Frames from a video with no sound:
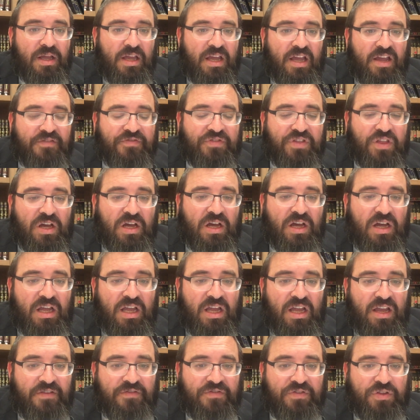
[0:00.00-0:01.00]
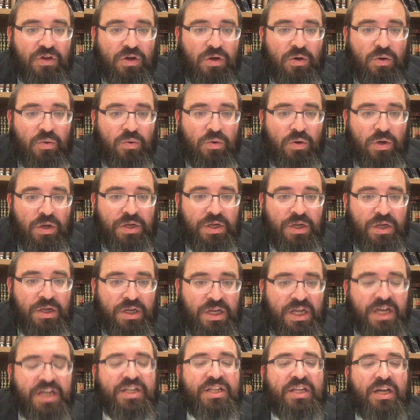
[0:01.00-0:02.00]
If the
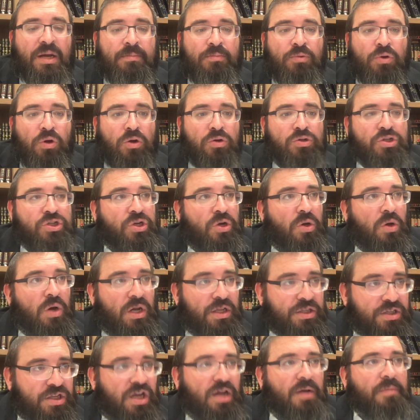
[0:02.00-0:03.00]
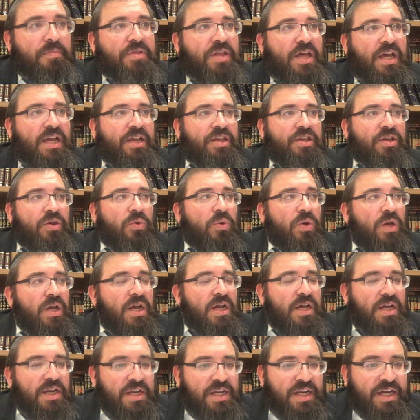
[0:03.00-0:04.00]
niktam rosho on top, thank you,
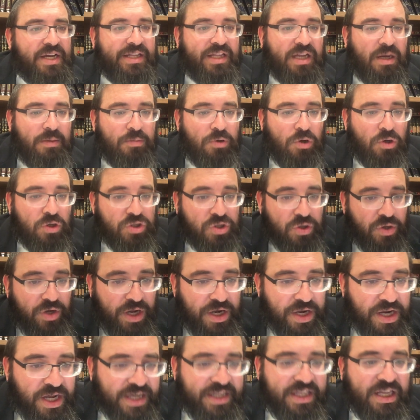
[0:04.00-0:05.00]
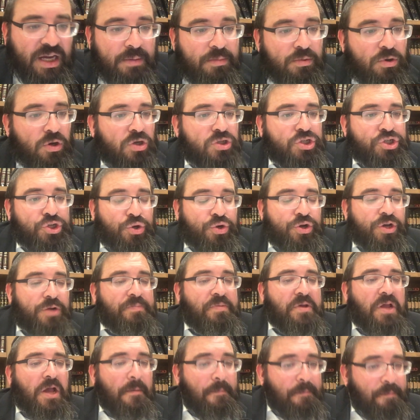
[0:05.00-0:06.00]
niktam rosho. Now niktam rosho could
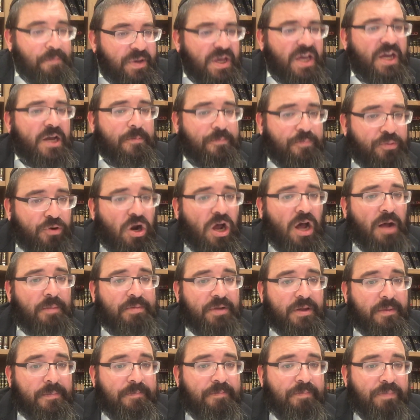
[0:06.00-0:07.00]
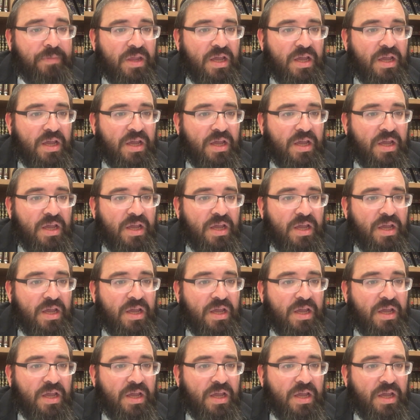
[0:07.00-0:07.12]
be a big problem.